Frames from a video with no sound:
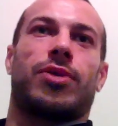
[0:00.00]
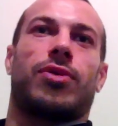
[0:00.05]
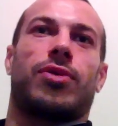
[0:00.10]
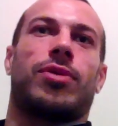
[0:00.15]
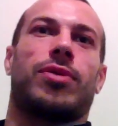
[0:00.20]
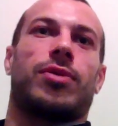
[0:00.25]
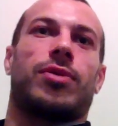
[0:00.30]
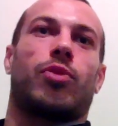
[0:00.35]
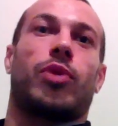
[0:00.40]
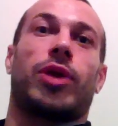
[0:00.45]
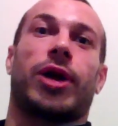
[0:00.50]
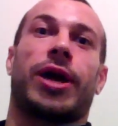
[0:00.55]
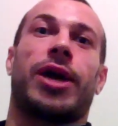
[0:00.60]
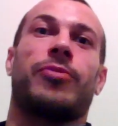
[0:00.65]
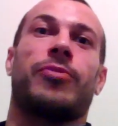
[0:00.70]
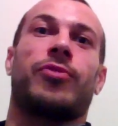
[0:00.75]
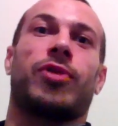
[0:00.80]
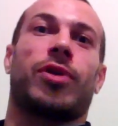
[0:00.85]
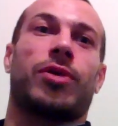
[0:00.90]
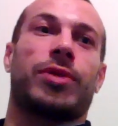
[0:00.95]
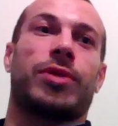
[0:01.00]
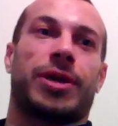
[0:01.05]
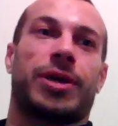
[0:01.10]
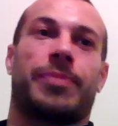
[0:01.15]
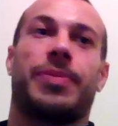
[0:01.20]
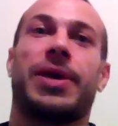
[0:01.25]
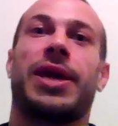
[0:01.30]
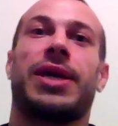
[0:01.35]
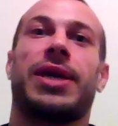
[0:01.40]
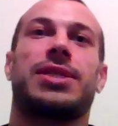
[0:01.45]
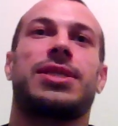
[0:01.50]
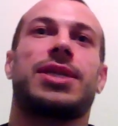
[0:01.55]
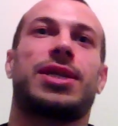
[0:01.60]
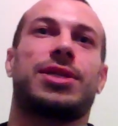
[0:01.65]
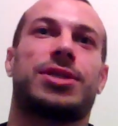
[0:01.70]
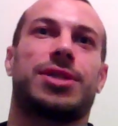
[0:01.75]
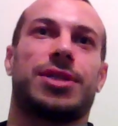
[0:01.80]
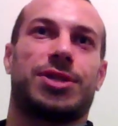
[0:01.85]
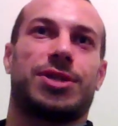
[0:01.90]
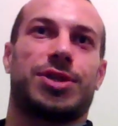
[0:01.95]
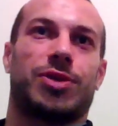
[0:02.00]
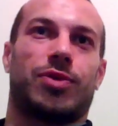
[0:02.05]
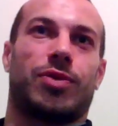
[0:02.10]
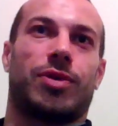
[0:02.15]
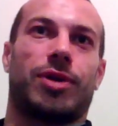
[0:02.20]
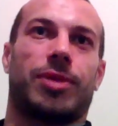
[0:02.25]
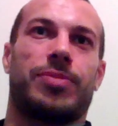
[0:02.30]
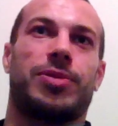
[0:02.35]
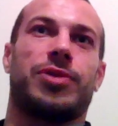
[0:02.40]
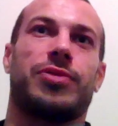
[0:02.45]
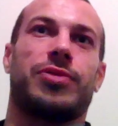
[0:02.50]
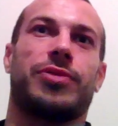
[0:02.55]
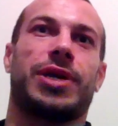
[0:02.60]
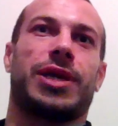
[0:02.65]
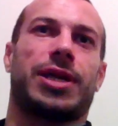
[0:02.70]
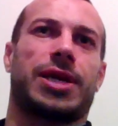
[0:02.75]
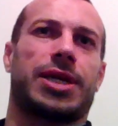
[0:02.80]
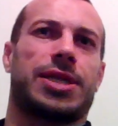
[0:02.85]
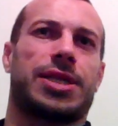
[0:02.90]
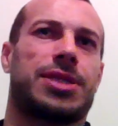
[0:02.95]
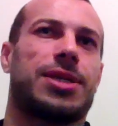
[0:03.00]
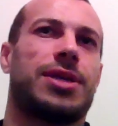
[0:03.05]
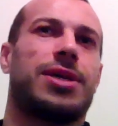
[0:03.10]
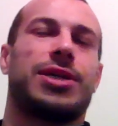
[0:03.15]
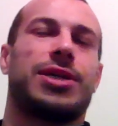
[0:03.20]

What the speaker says: or when I am rolling, I'm paying attention to what I'm doing, and I